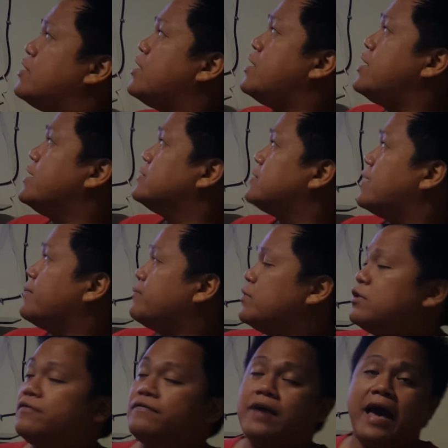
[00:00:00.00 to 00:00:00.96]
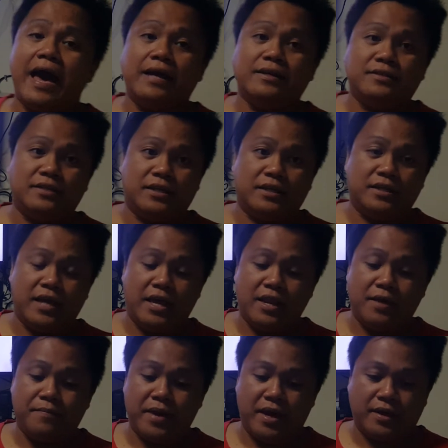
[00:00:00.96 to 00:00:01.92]
are example of acid and
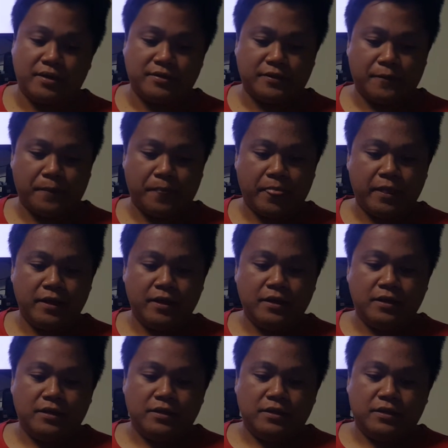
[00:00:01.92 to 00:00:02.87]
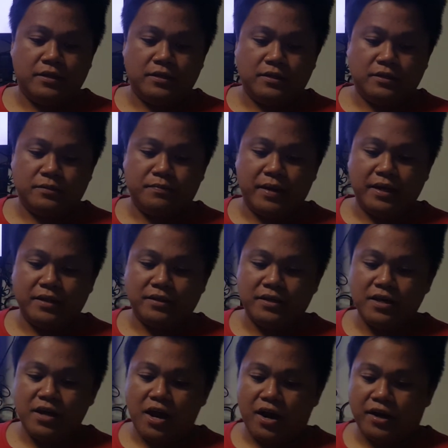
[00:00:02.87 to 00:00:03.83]
a base.
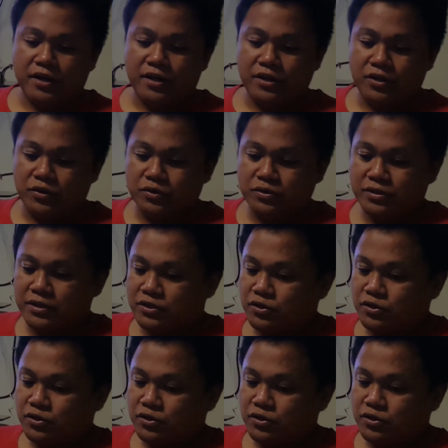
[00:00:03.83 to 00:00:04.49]
Svante Arrhenius, a